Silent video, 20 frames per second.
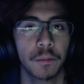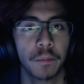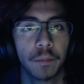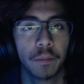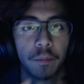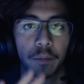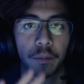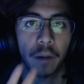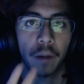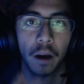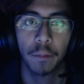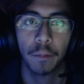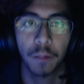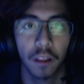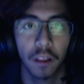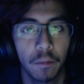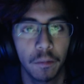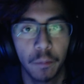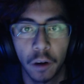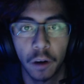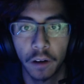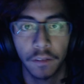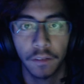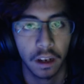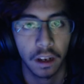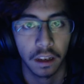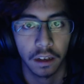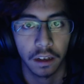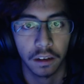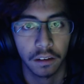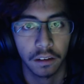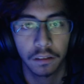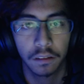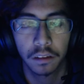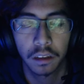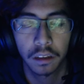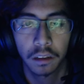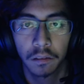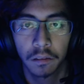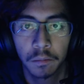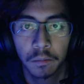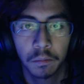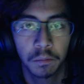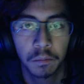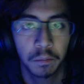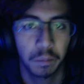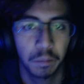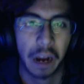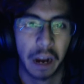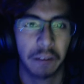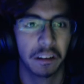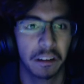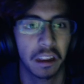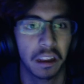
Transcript: upload more videos, probably like